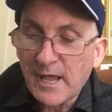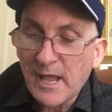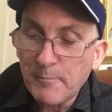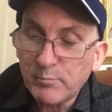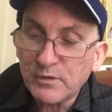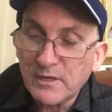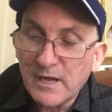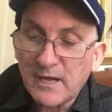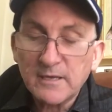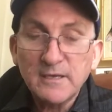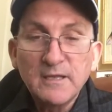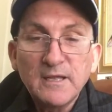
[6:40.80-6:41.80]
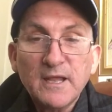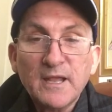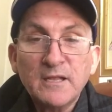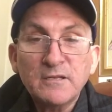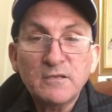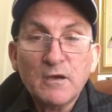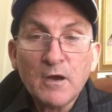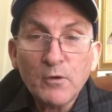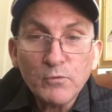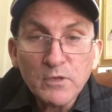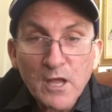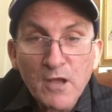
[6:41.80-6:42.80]
apple cart, and I
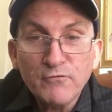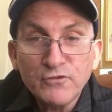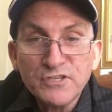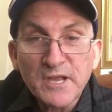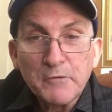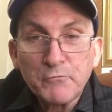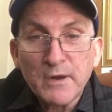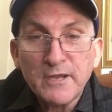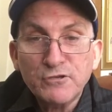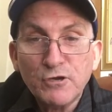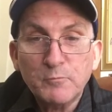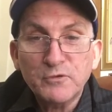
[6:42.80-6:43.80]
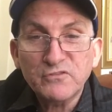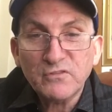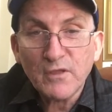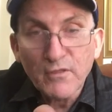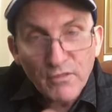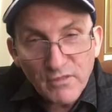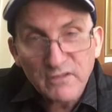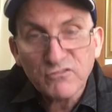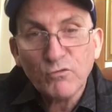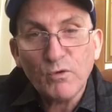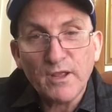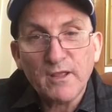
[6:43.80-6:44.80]
will overtake Ray Thomas
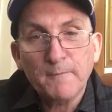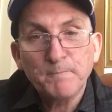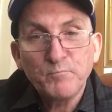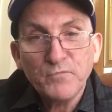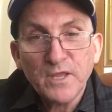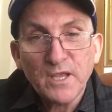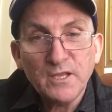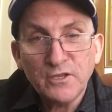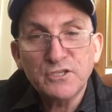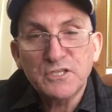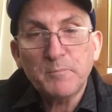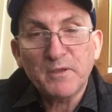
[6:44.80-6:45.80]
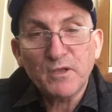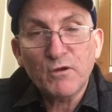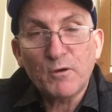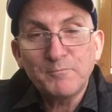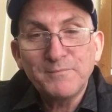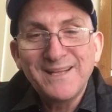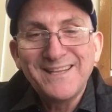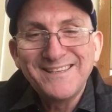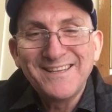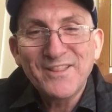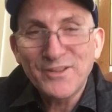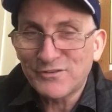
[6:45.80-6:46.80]
this week in the tipping comp.
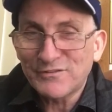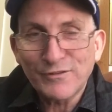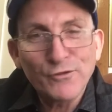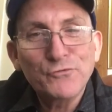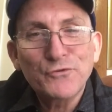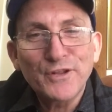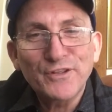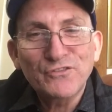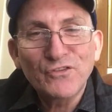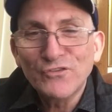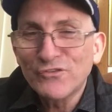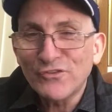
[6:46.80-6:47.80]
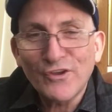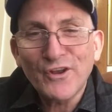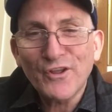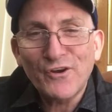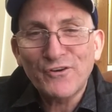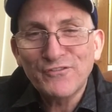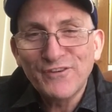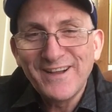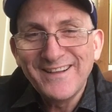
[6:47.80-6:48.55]
This is Lord Reags signing off.